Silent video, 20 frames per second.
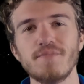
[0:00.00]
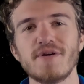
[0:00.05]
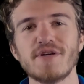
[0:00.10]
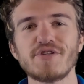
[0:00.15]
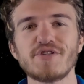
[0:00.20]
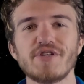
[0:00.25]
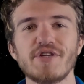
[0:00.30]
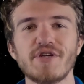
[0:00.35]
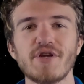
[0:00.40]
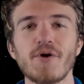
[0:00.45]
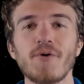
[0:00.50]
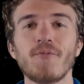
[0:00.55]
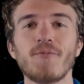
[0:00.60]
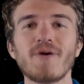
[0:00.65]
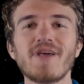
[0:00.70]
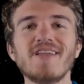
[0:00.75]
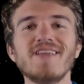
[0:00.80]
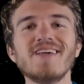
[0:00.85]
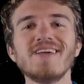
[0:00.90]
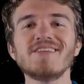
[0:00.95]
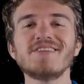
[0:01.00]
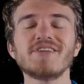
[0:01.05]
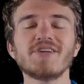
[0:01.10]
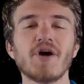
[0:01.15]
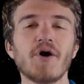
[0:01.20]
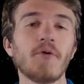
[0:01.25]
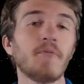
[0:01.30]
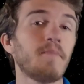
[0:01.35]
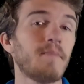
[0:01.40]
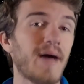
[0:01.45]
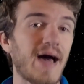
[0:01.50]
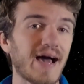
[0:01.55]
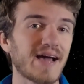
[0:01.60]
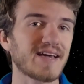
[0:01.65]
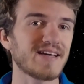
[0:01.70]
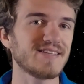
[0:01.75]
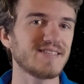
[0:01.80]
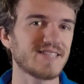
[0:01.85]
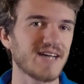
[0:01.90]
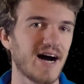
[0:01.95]
mission, we need to go back
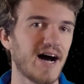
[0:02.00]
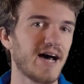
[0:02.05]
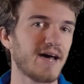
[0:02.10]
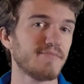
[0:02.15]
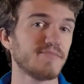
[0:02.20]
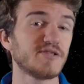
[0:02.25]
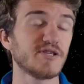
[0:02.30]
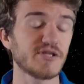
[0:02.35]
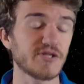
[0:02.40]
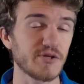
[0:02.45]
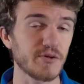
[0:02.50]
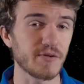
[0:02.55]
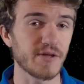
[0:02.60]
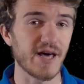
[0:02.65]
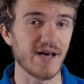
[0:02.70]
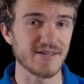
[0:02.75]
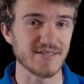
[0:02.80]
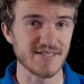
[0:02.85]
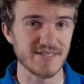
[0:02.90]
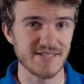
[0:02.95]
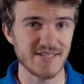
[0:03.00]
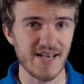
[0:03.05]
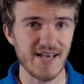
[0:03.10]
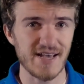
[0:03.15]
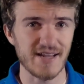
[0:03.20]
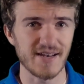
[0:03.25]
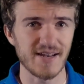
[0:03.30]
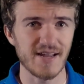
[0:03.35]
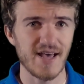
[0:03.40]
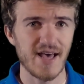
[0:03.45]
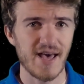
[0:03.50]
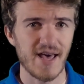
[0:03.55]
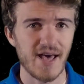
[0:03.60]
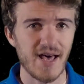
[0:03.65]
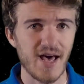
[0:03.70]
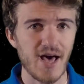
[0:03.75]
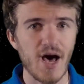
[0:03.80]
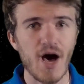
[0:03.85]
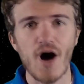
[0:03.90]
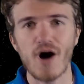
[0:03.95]
in time to 2010.
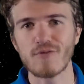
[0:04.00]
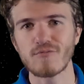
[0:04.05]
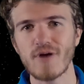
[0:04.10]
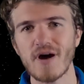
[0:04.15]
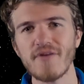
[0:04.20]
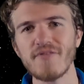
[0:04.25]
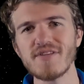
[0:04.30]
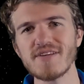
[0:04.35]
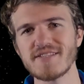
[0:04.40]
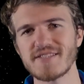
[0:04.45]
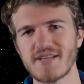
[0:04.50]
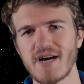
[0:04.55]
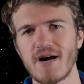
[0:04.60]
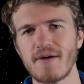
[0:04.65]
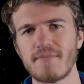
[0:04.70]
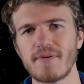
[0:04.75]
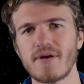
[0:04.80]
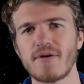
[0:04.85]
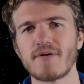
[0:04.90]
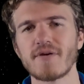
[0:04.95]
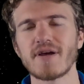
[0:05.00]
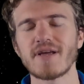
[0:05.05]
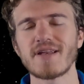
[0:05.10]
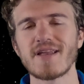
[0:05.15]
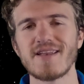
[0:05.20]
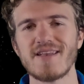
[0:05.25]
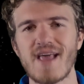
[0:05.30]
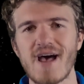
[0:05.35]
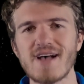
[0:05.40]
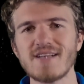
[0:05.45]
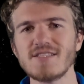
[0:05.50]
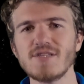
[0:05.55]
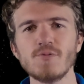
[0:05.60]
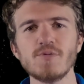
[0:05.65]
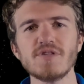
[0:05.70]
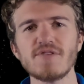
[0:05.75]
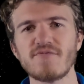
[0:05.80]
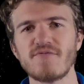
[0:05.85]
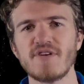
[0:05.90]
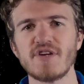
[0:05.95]
Around this time period, NASA
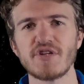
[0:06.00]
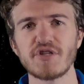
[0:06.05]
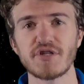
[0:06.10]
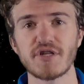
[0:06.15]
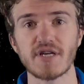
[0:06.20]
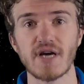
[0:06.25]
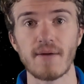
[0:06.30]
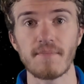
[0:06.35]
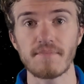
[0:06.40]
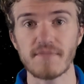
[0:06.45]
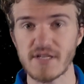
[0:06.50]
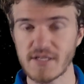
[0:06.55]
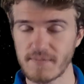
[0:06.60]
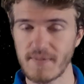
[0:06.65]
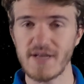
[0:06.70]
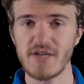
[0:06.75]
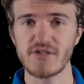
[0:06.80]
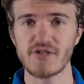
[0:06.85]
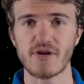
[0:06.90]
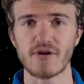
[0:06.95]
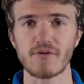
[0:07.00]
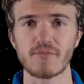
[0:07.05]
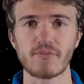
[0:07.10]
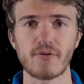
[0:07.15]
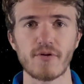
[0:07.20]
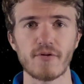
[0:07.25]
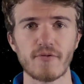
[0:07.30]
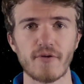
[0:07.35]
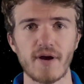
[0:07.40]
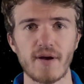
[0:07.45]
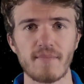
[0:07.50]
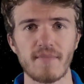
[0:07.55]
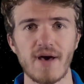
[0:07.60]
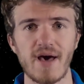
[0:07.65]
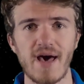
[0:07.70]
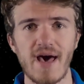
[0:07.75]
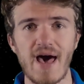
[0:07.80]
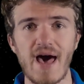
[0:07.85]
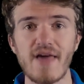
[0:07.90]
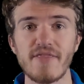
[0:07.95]
was finishing up the Space Shuttle program
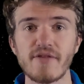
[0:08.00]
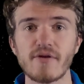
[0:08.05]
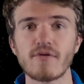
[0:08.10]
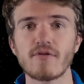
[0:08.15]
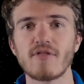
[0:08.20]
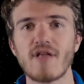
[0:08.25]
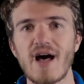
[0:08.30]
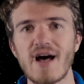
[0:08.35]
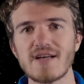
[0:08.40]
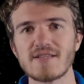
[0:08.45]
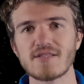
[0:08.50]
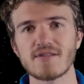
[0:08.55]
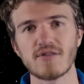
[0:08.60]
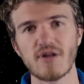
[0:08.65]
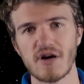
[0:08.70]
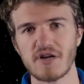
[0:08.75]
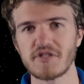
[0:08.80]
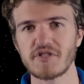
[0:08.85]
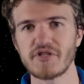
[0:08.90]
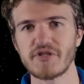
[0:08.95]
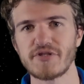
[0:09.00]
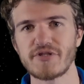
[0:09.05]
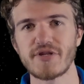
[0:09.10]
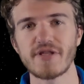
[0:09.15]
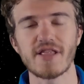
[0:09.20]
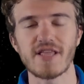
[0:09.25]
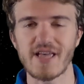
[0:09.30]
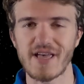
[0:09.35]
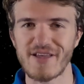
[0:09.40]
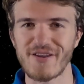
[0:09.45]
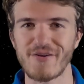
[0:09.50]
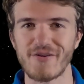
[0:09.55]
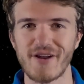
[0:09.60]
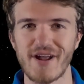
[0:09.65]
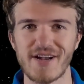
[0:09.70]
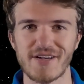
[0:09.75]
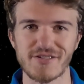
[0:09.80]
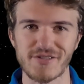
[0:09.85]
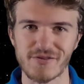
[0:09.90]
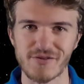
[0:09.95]
and their last launches to the
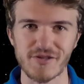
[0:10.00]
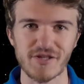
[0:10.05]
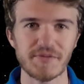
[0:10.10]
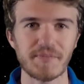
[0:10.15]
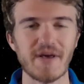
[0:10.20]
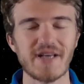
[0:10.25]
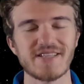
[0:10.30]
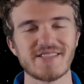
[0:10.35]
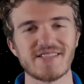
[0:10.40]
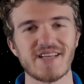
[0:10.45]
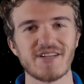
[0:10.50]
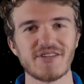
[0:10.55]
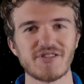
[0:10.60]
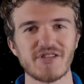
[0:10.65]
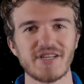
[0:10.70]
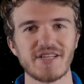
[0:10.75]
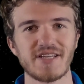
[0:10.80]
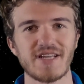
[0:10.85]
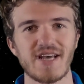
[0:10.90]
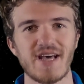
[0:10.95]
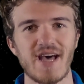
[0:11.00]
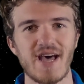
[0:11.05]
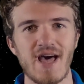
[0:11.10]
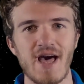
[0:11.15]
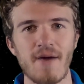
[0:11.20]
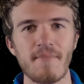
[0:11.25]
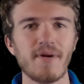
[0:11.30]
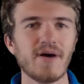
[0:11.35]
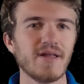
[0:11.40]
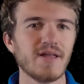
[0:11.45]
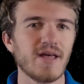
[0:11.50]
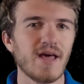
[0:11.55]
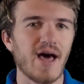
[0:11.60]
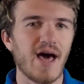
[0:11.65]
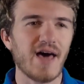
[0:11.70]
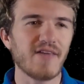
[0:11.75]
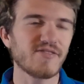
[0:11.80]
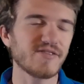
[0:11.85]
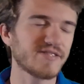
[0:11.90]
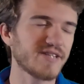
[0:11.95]
International Space Station. But
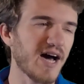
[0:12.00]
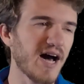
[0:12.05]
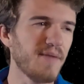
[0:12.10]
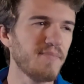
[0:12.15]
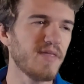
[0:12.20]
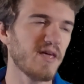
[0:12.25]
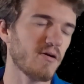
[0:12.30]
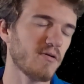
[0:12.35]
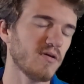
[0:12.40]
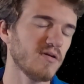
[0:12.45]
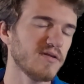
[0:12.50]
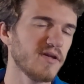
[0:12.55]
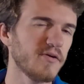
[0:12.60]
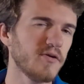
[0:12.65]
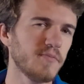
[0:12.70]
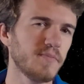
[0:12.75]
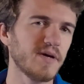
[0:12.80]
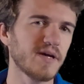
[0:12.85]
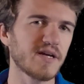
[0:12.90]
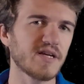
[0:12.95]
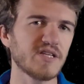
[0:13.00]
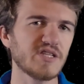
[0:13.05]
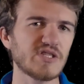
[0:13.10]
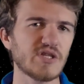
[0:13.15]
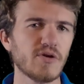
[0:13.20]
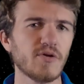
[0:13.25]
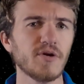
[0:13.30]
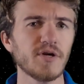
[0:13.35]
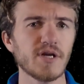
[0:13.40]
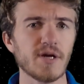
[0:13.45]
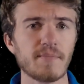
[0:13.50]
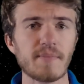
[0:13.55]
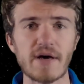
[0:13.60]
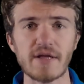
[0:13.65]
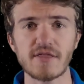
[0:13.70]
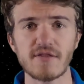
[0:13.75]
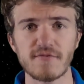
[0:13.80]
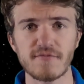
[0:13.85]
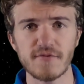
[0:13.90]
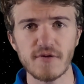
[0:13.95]
at the time, they were a little bit concerned
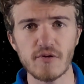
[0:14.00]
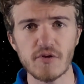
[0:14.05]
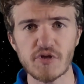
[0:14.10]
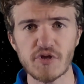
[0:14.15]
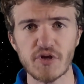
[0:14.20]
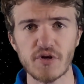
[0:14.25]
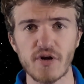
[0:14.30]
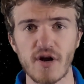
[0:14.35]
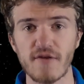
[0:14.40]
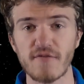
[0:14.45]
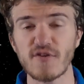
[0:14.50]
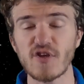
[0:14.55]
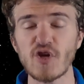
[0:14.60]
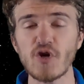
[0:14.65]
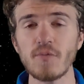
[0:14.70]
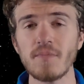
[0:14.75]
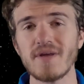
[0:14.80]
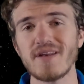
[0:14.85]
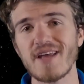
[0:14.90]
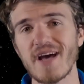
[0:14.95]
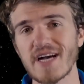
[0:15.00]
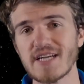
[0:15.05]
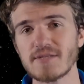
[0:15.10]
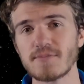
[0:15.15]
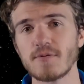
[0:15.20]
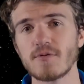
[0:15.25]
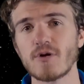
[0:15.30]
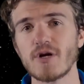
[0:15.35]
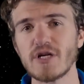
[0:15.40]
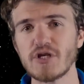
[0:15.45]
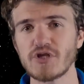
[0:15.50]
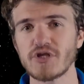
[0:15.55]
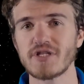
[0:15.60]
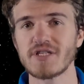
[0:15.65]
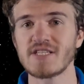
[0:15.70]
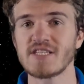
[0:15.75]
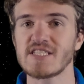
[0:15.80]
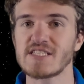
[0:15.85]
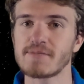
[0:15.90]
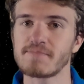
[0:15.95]
about the future of human
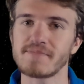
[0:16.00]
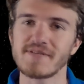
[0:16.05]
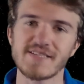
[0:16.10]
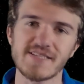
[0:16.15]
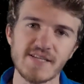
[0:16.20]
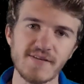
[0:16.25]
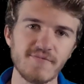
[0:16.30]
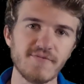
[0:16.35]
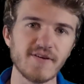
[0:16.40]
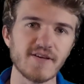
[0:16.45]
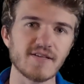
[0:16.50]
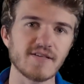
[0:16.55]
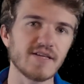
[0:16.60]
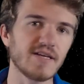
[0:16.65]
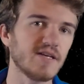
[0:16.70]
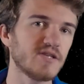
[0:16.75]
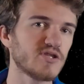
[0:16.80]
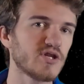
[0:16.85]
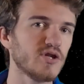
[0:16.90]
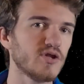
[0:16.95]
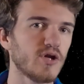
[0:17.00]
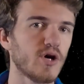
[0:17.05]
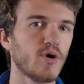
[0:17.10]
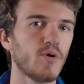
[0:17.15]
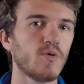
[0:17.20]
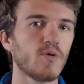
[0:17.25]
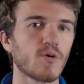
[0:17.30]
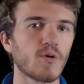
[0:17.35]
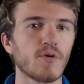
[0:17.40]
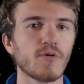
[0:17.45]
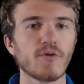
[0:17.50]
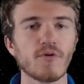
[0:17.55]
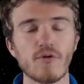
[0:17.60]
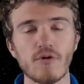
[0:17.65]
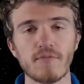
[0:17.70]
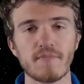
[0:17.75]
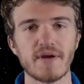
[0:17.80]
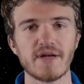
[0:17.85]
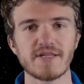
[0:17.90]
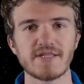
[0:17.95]
exploration, specifically to low Earth
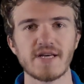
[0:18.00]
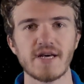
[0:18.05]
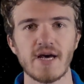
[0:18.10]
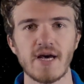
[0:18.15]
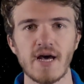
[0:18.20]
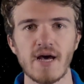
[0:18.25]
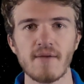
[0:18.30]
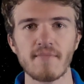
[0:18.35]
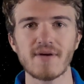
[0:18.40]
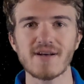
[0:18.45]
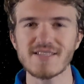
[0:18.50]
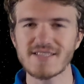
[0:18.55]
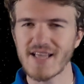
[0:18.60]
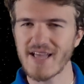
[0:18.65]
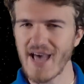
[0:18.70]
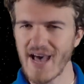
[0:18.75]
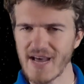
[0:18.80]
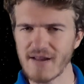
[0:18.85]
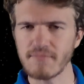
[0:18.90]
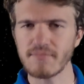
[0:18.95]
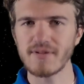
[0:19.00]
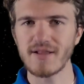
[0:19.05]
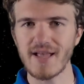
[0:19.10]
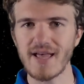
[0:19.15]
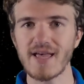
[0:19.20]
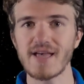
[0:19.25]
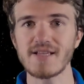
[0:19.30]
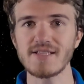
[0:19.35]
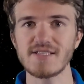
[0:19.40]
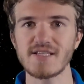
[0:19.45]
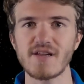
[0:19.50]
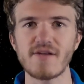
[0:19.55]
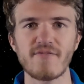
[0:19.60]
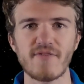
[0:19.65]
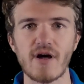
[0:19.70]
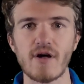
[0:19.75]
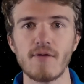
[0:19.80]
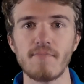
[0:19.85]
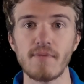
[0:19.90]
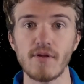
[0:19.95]
orbit, because they had planned to
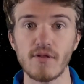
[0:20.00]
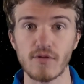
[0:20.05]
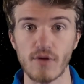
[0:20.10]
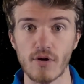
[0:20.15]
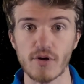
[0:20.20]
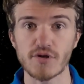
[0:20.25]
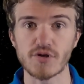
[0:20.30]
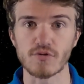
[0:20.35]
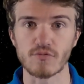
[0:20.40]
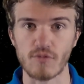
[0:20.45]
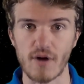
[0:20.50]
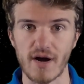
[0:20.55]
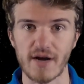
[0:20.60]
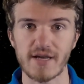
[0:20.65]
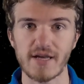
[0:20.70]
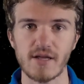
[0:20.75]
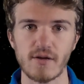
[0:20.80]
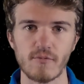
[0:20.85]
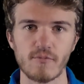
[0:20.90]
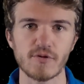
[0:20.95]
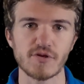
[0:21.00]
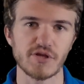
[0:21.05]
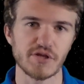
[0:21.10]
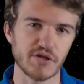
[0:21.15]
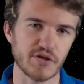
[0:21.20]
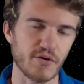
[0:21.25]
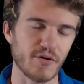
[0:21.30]
develop a larger rocket, which is